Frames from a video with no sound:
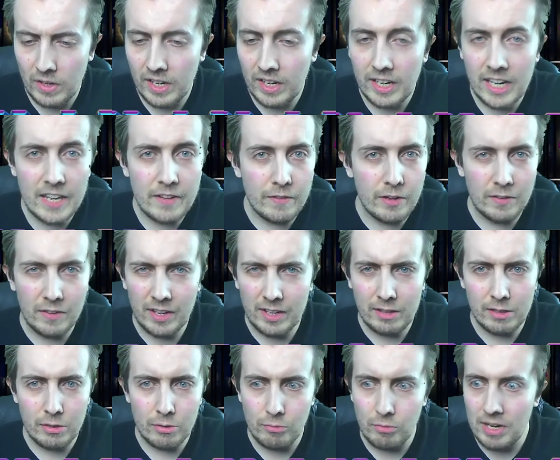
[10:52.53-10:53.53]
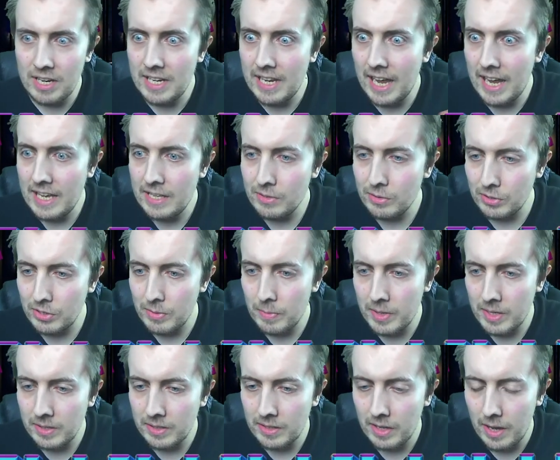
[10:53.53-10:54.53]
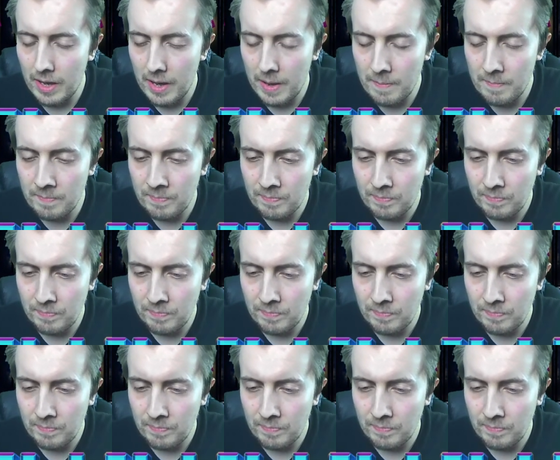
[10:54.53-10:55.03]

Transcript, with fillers: leave it for like three days or something. Um,